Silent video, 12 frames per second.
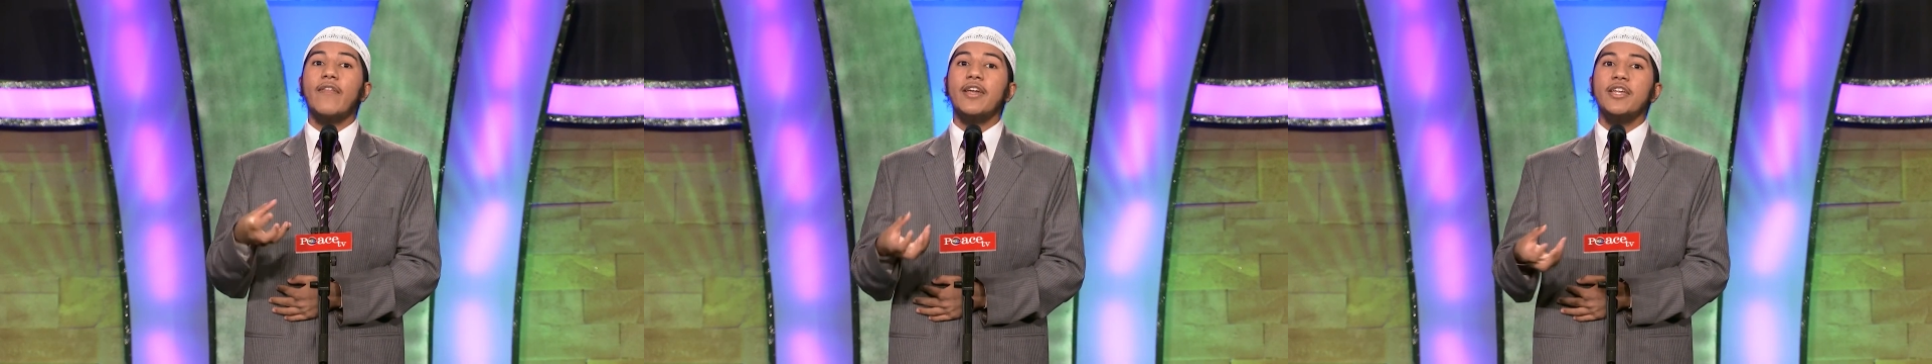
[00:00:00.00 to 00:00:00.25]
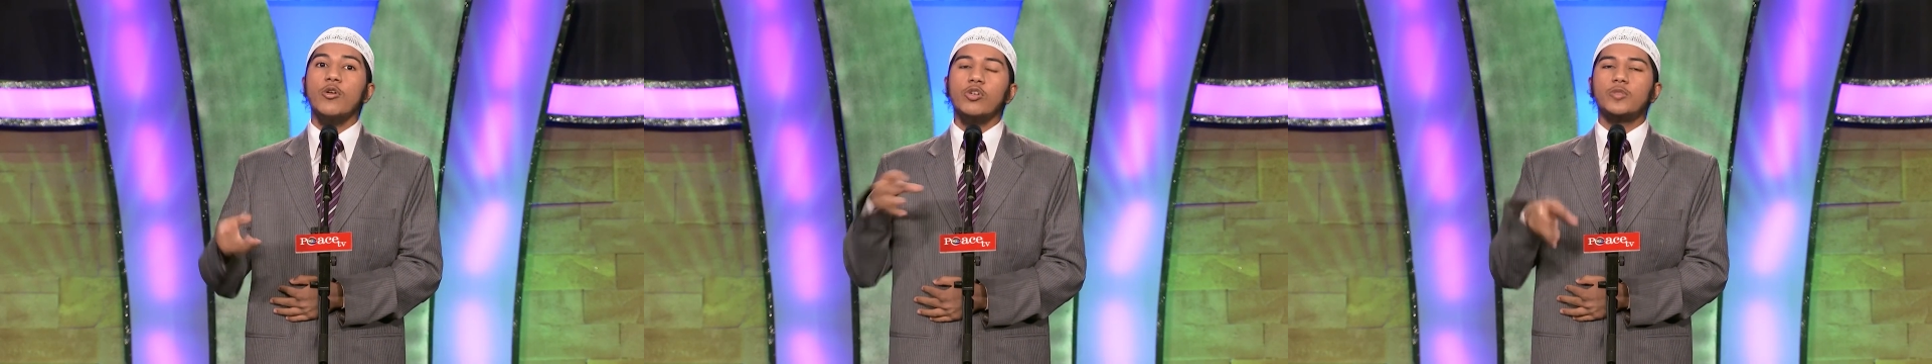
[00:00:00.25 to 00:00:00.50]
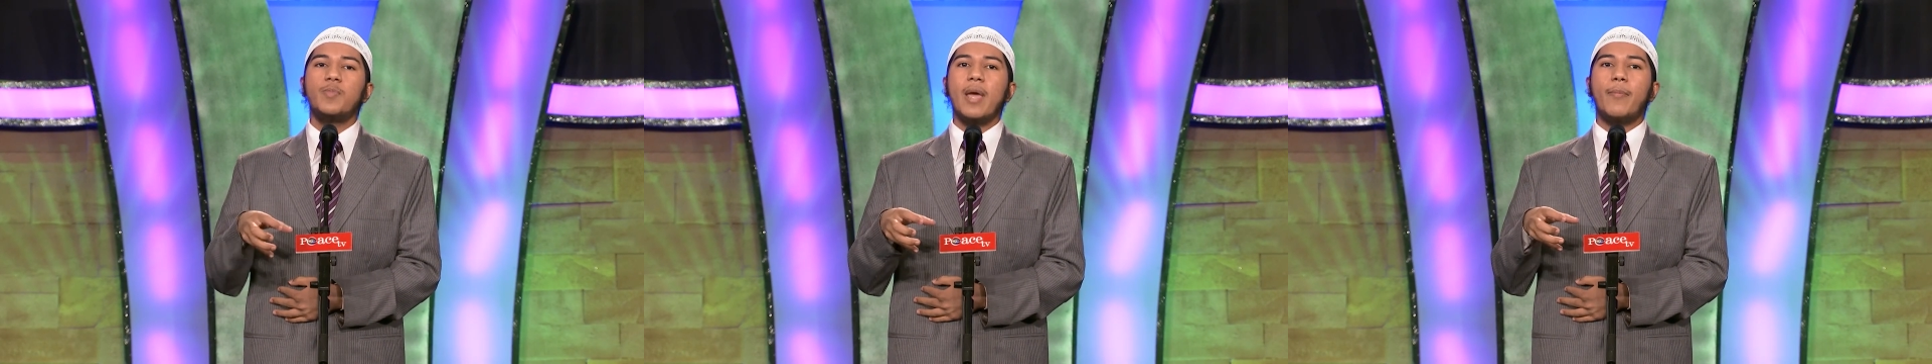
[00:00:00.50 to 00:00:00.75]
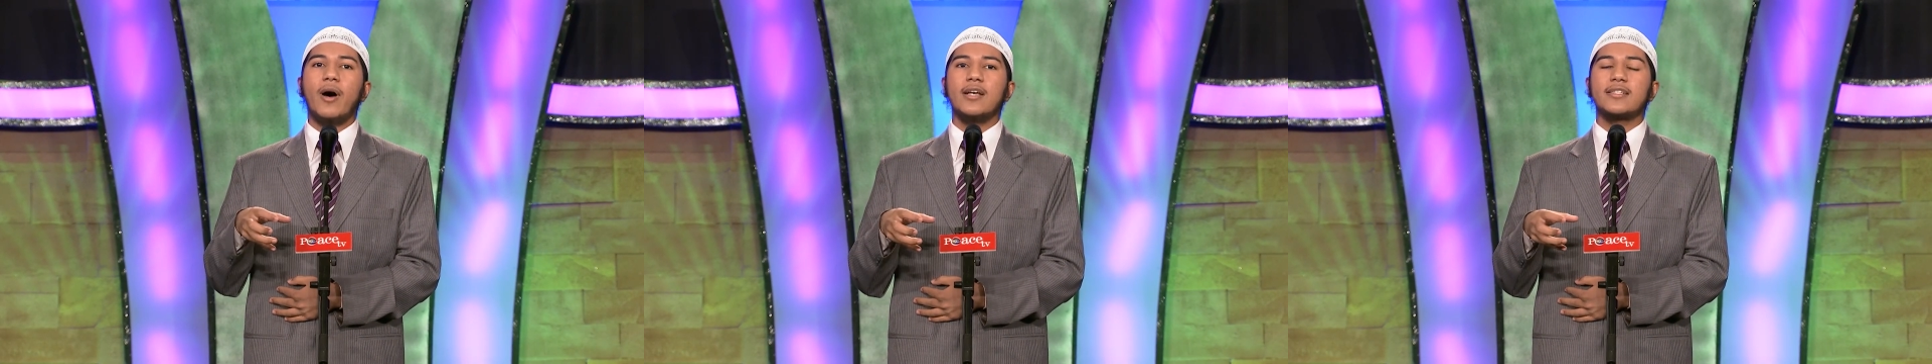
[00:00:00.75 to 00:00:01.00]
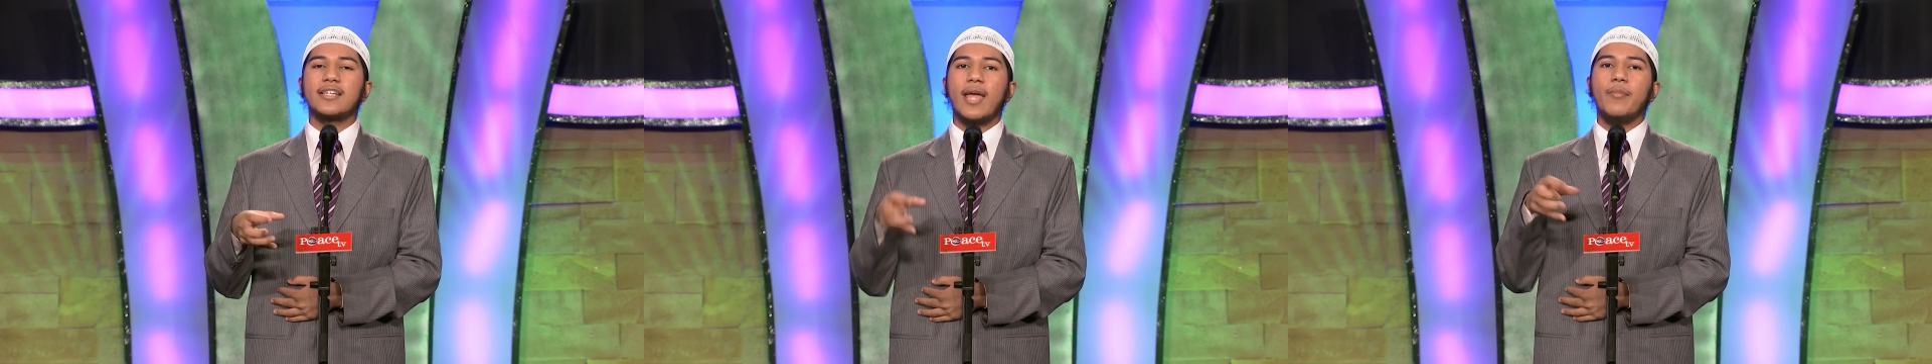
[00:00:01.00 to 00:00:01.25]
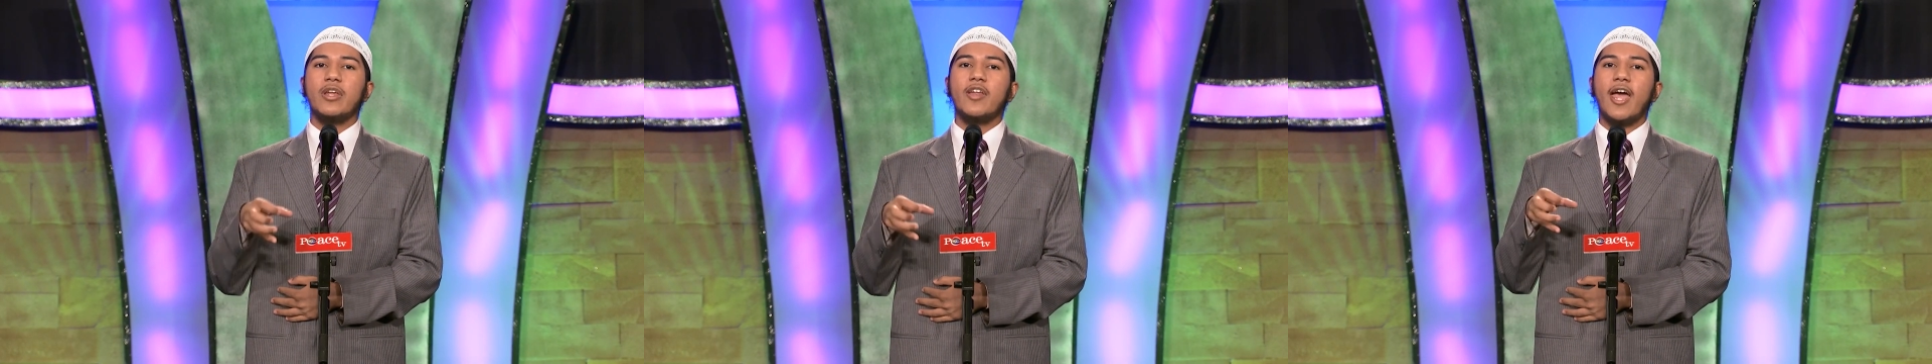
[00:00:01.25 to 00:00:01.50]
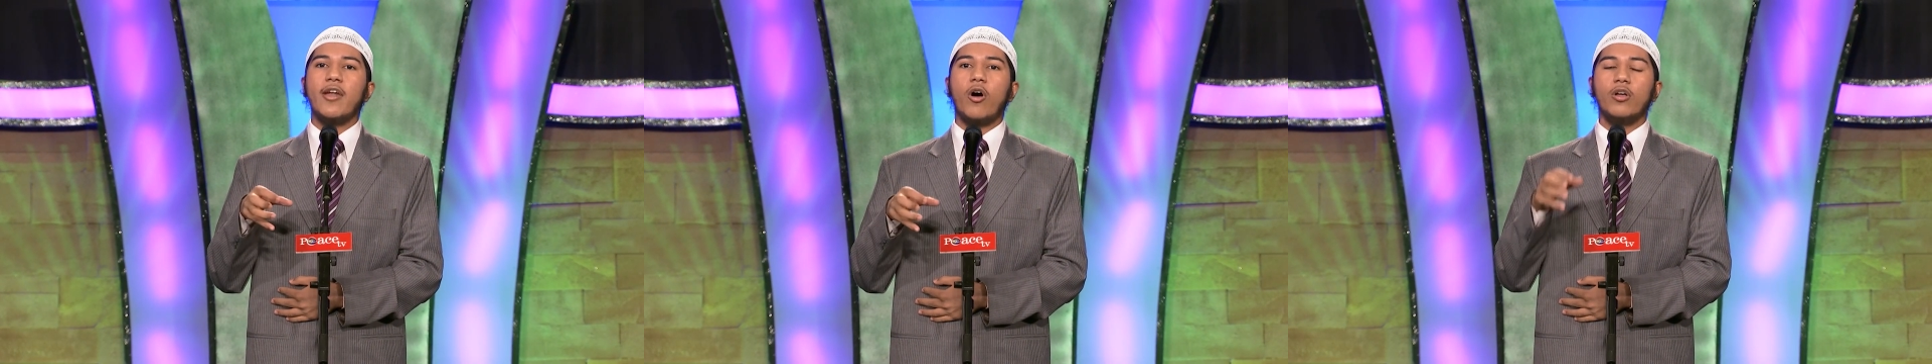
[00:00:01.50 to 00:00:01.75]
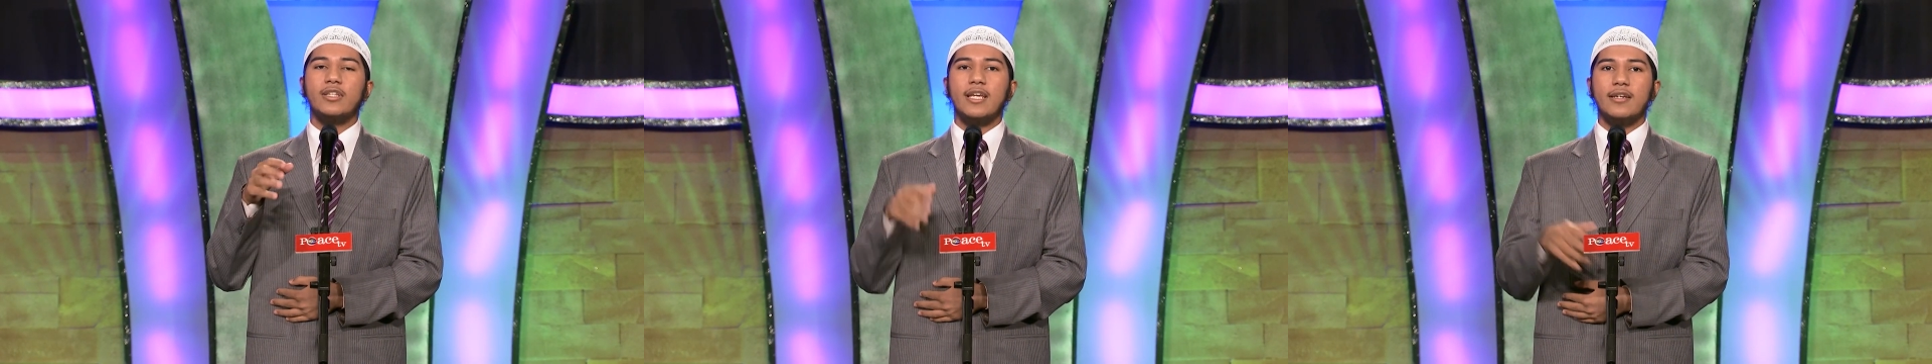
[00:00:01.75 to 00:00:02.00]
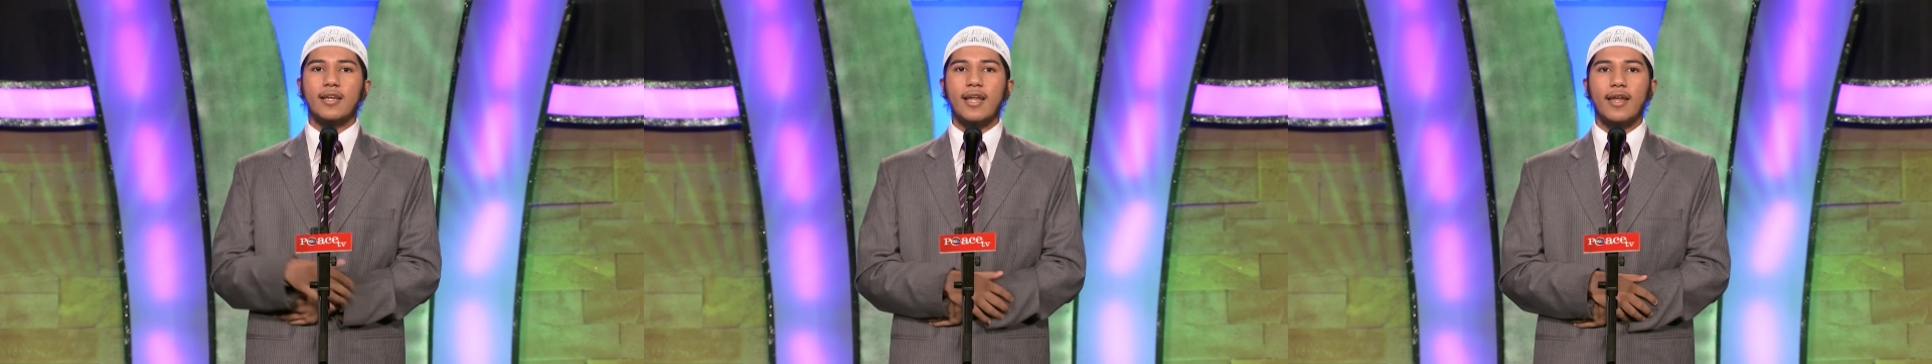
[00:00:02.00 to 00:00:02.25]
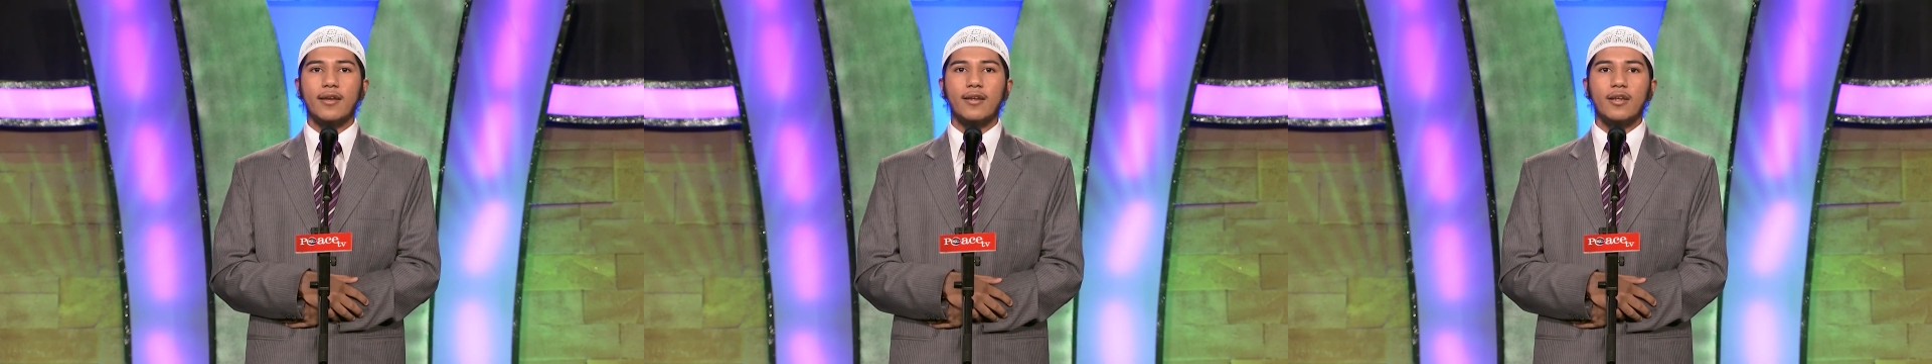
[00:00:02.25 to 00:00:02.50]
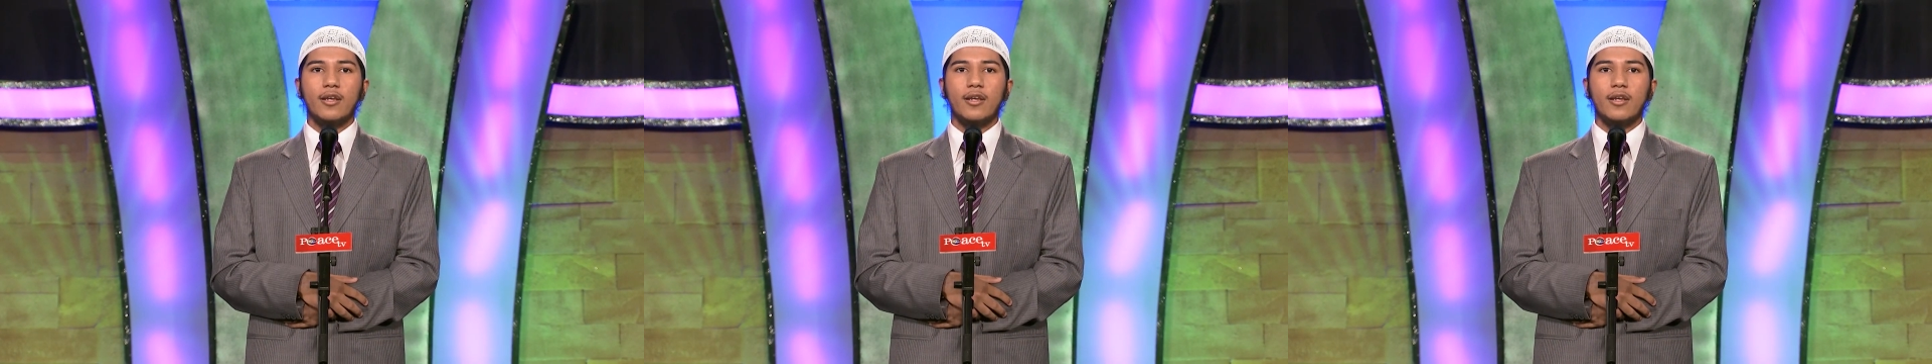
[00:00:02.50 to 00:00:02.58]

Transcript: the newspapers can be read on the internet.